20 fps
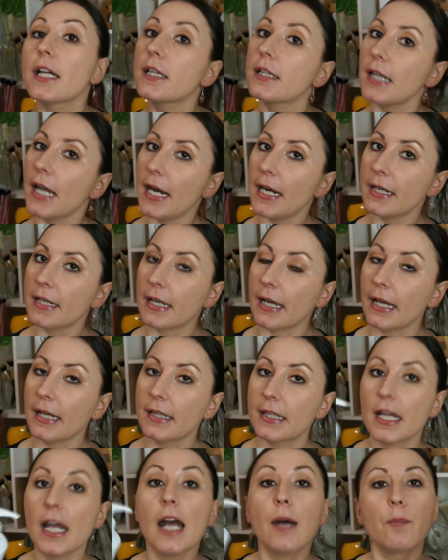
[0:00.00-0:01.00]

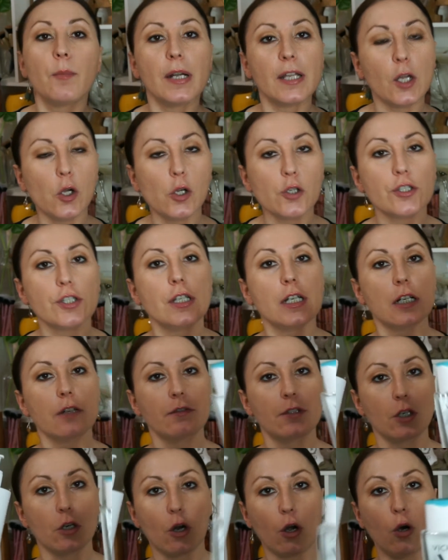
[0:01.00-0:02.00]
Target, but also they
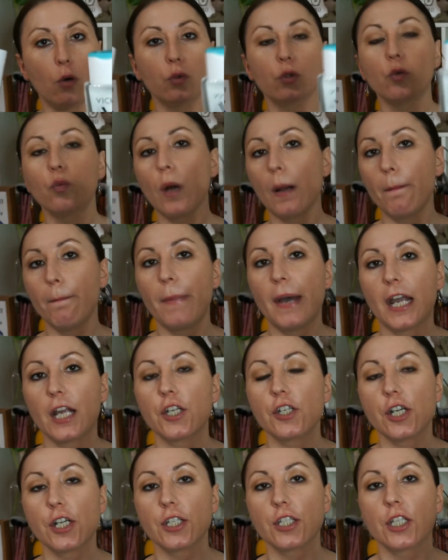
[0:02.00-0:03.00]
have their own web
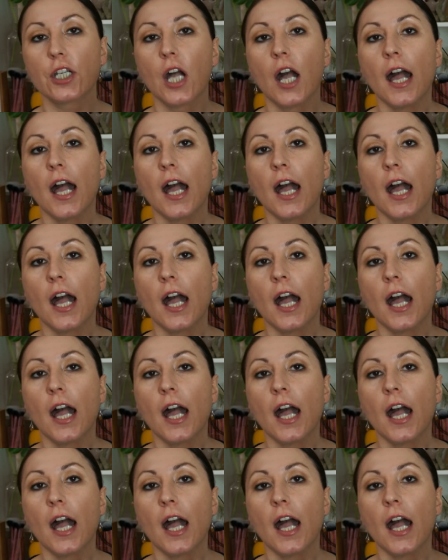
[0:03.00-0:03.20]
pages.